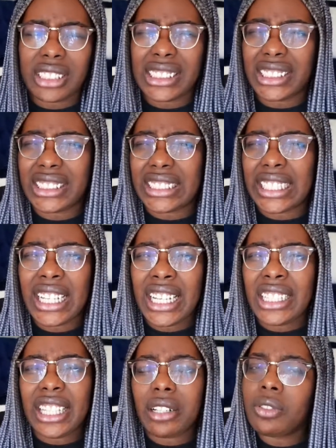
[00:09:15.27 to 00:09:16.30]
because it's just like
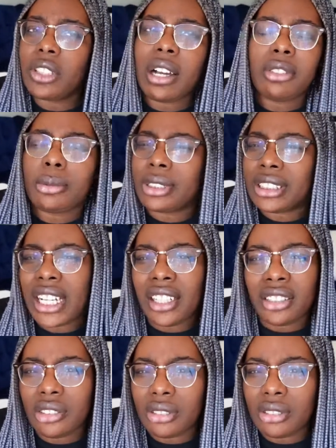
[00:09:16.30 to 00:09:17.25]
they don't feel comfortable telling